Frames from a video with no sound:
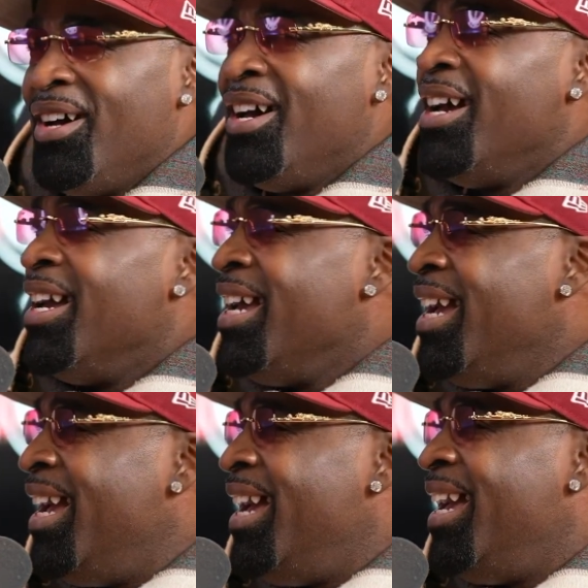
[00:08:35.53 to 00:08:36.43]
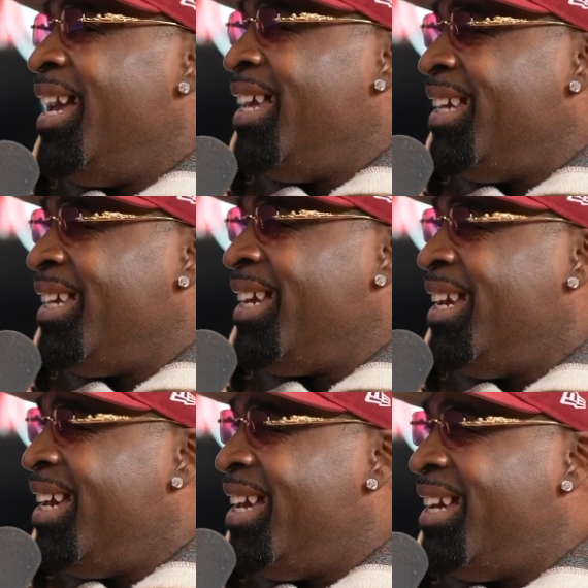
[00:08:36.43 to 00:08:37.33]
Don't try to go the old school route. We
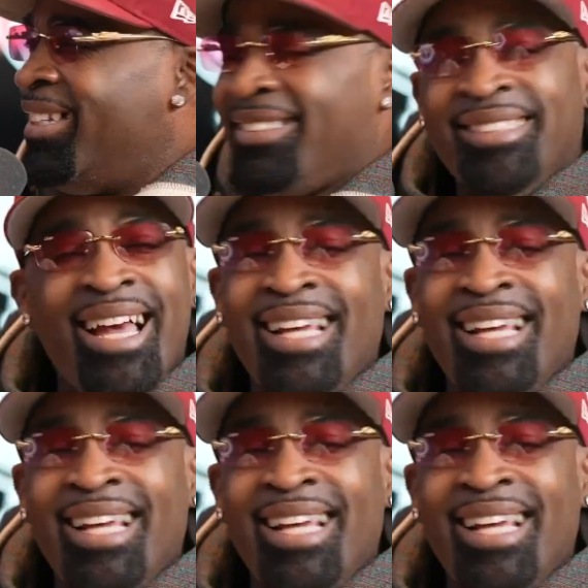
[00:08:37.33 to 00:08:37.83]
do see that a lot too.